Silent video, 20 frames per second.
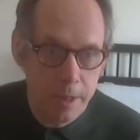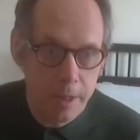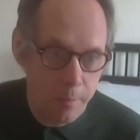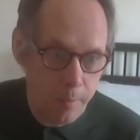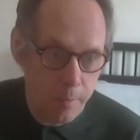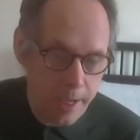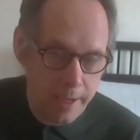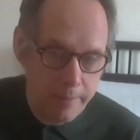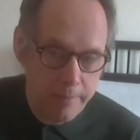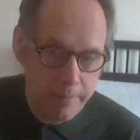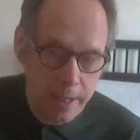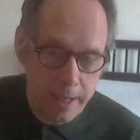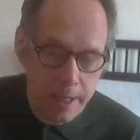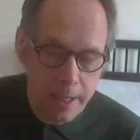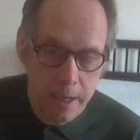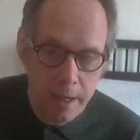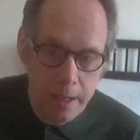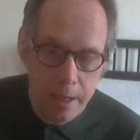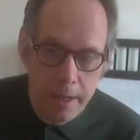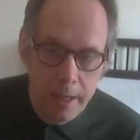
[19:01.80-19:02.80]
we have
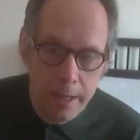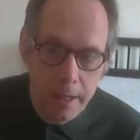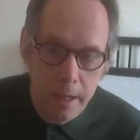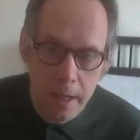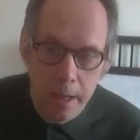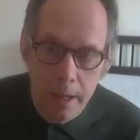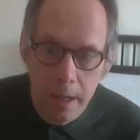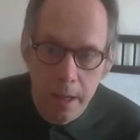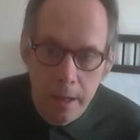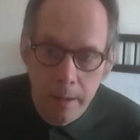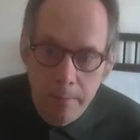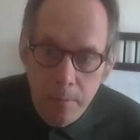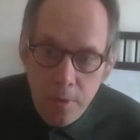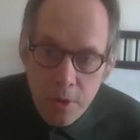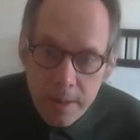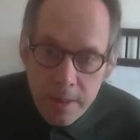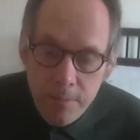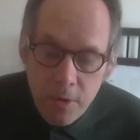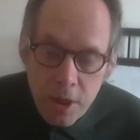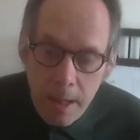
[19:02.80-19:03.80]
a
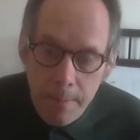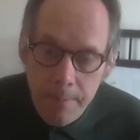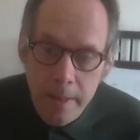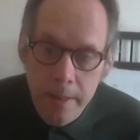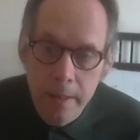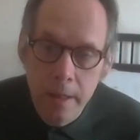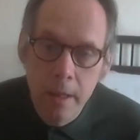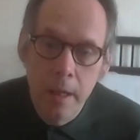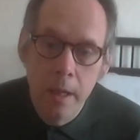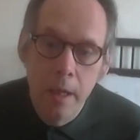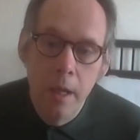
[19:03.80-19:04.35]
Muslim chaplain,